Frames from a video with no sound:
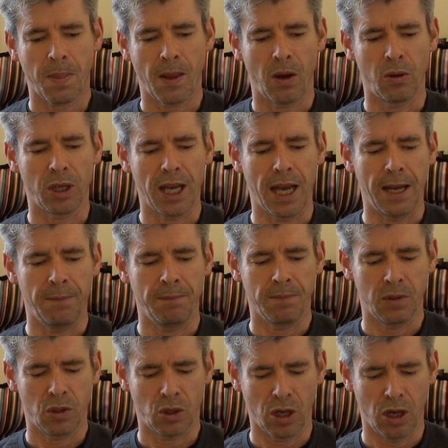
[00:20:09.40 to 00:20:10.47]
Okay,
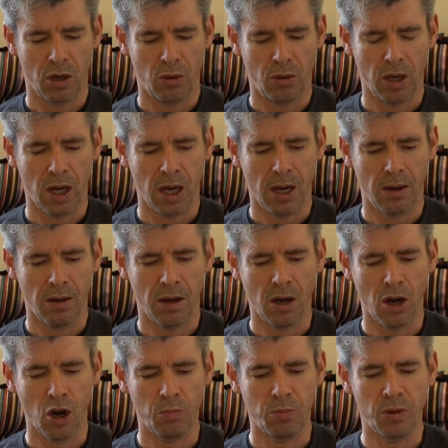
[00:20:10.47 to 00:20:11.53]
so
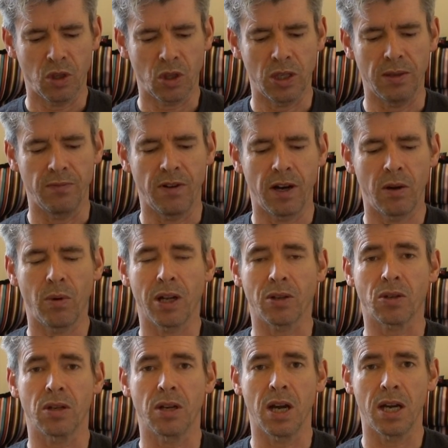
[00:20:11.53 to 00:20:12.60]
I hope you sleep very well
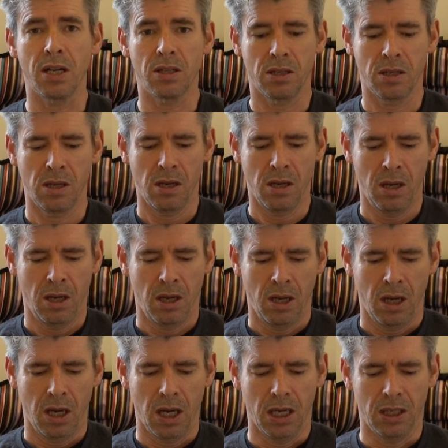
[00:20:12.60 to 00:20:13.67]
tonight,
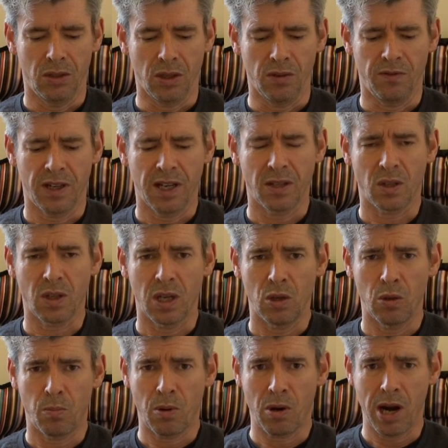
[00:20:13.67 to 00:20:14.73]
and don't forget to say
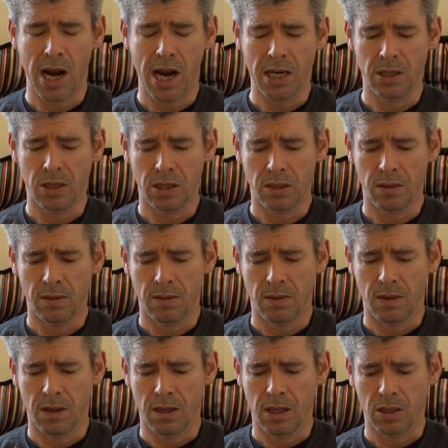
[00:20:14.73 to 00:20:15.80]
your prayers,
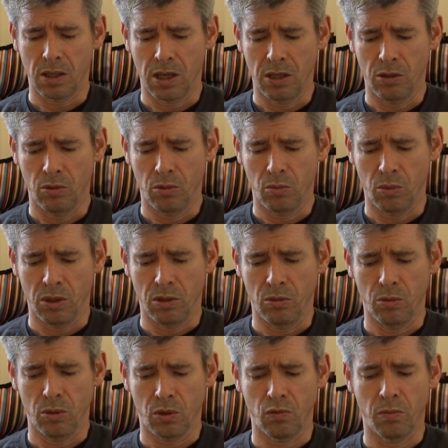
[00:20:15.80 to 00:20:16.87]
as I will
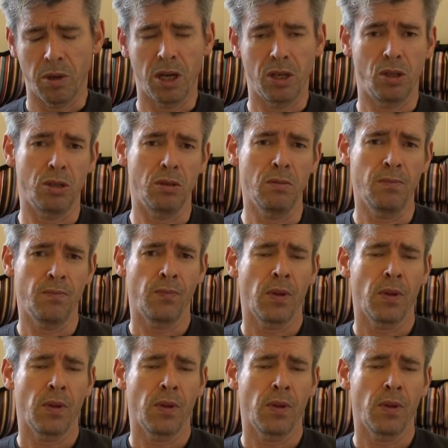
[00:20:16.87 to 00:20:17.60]
always remind you.